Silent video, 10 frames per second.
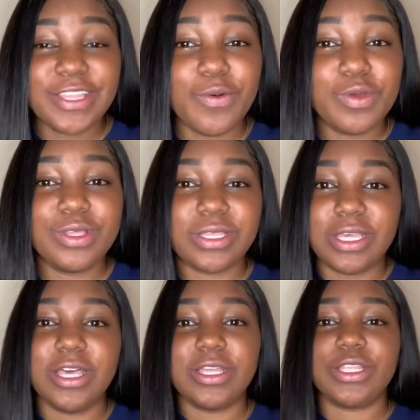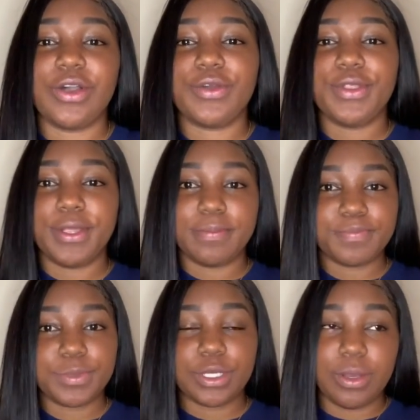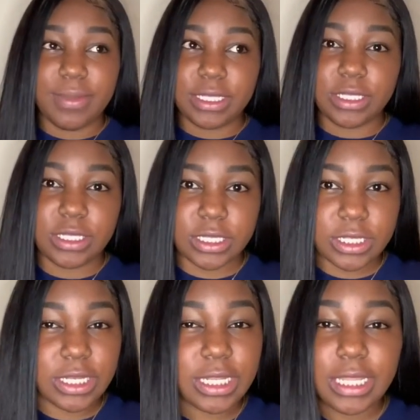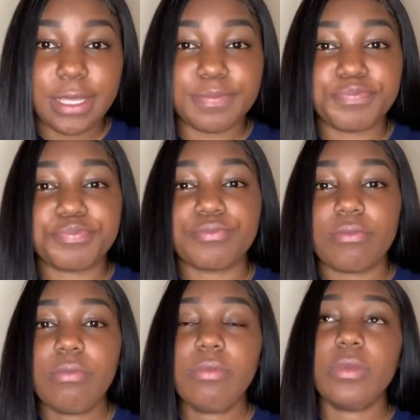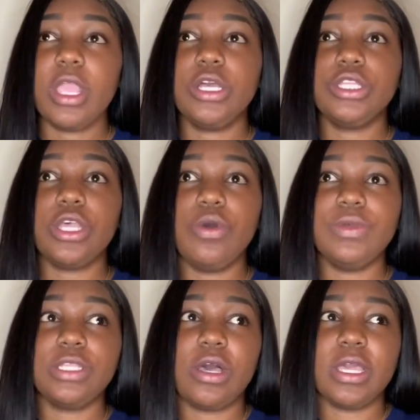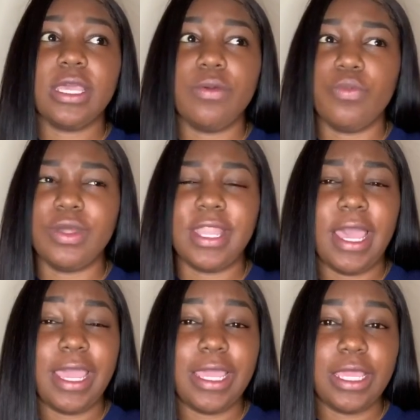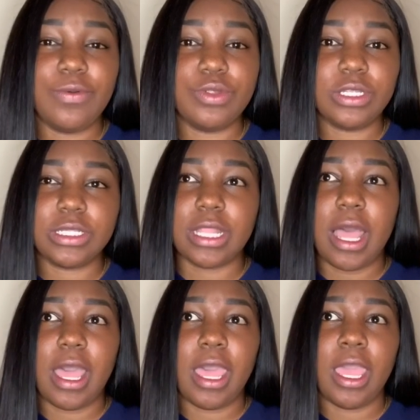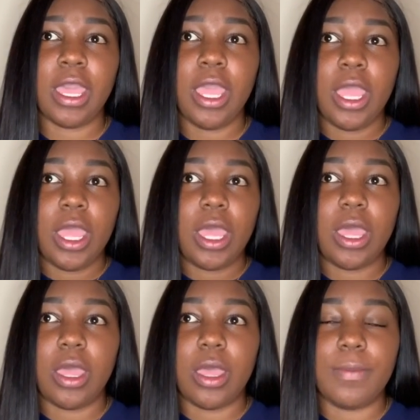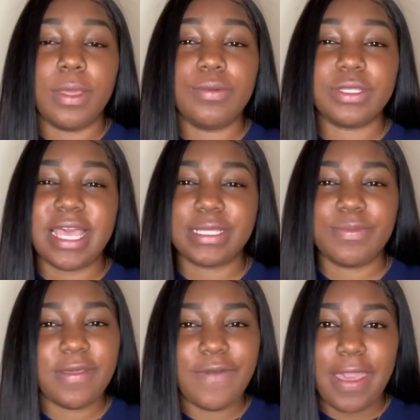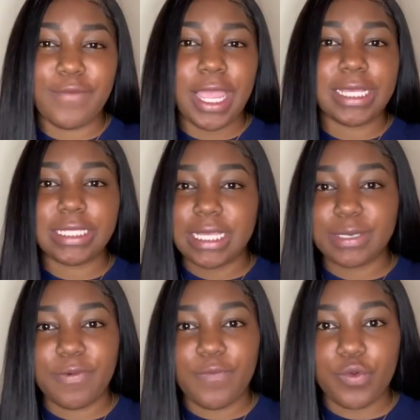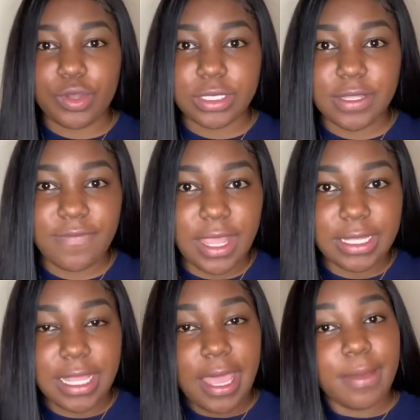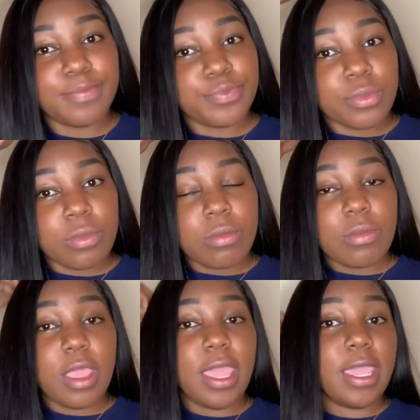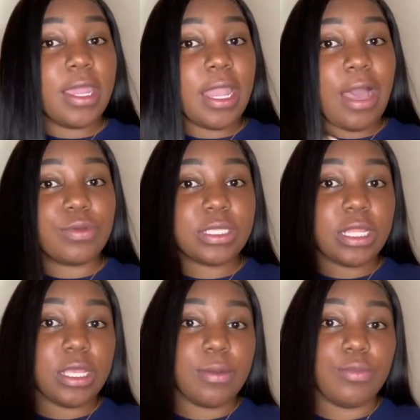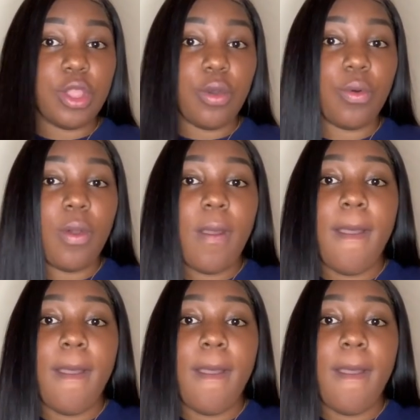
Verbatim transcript: So we used to uh, talk on there, so the messages could delete. So we talking one night, and he was just like um, he was asking me if I ever had sex before and stuff like that. And I was telling him no.